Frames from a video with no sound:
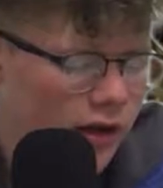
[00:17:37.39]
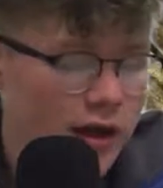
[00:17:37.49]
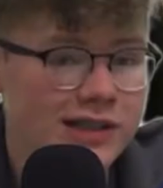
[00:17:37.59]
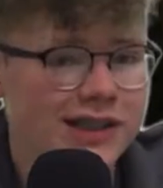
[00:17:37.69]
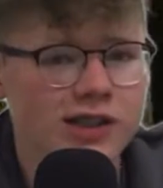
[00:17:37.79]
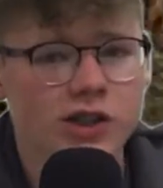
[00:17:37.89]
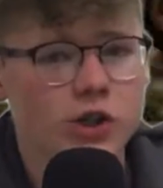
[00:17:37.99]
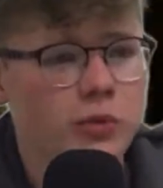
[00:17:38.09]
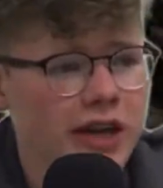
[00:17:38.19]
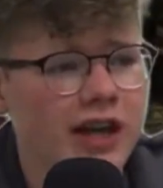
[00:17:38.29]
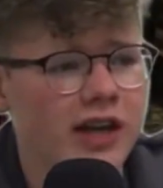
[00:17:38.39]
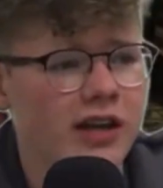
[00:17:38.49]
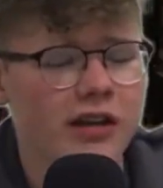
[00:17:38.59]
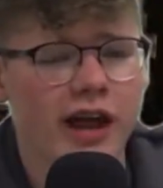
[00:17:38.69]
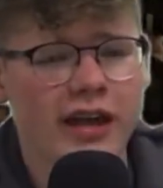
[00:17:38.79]
it's
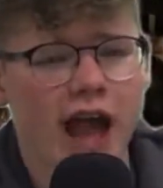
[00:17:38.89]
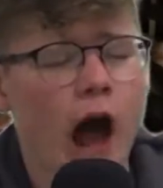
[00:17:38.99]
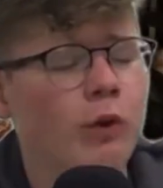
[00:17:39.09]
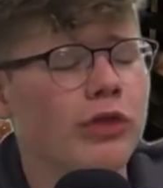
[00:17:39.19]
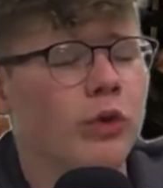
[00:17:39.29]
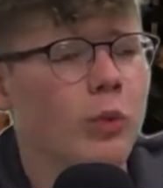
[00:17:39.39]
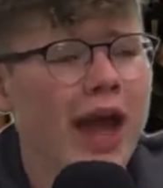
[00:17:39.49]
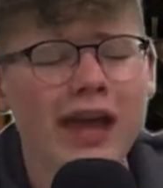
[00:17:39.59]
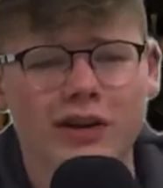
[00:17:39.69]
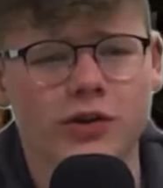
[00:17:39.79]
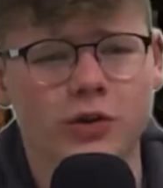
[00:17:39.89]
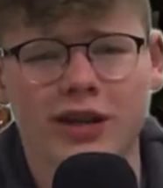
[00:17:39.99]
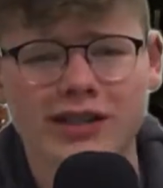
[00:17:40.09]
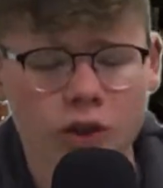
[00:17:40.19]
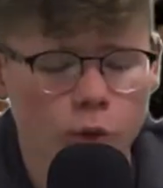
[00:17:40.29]
unique, like, out the wang, dude.
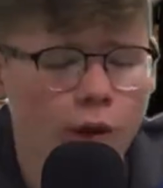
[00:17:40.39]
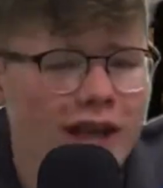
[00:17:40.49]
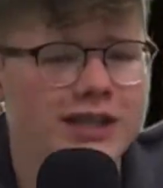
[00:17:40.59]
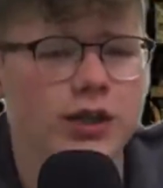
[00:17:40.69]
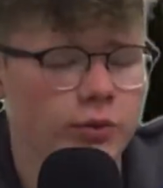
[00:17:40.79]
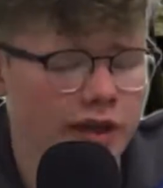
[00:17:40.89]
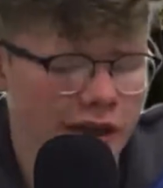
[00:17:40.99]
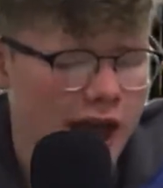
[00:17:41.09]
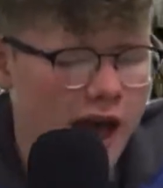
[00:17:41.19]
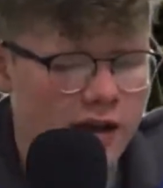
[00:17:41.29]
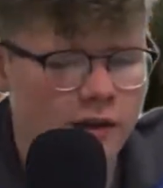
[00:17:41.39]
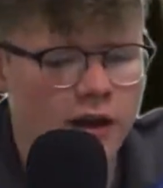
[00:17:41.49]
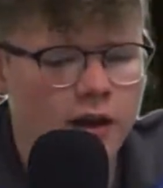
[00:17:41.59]
It's crazy unique, and